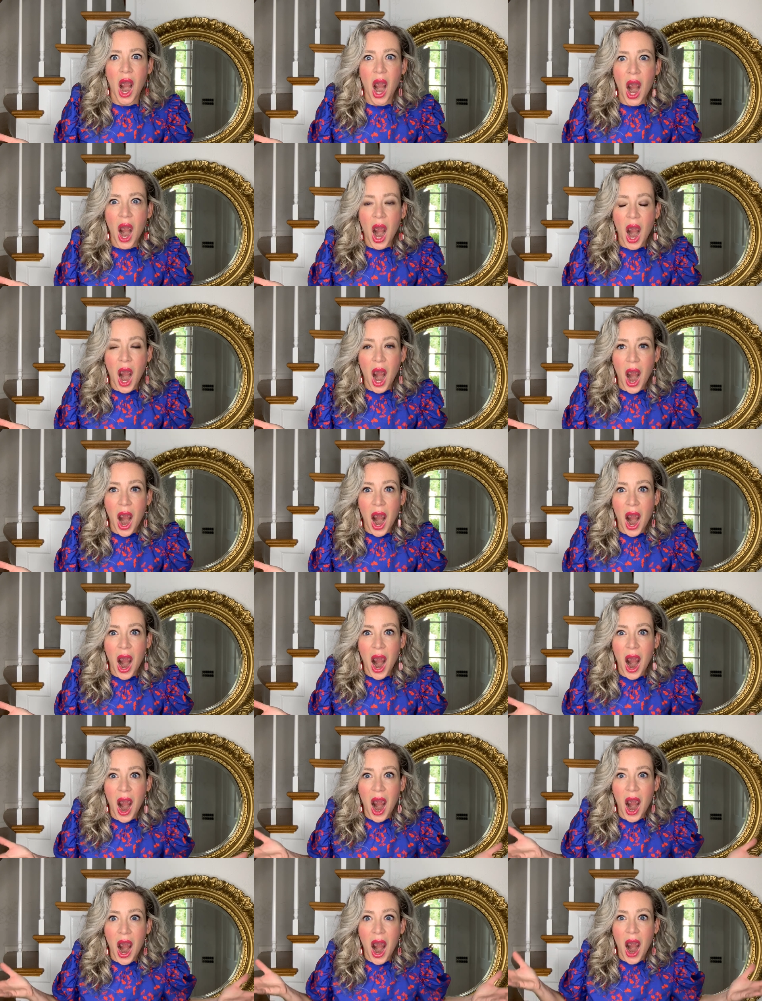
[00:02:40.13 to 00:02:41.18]

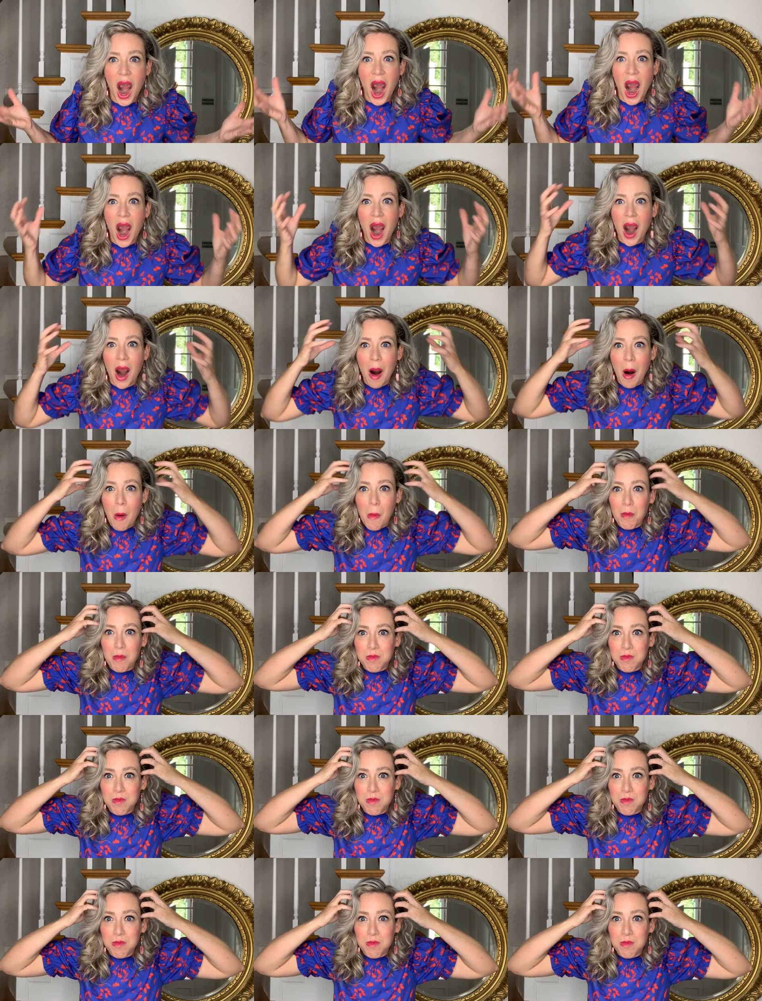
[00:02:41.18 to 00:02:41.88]
No one is speaking in this clip.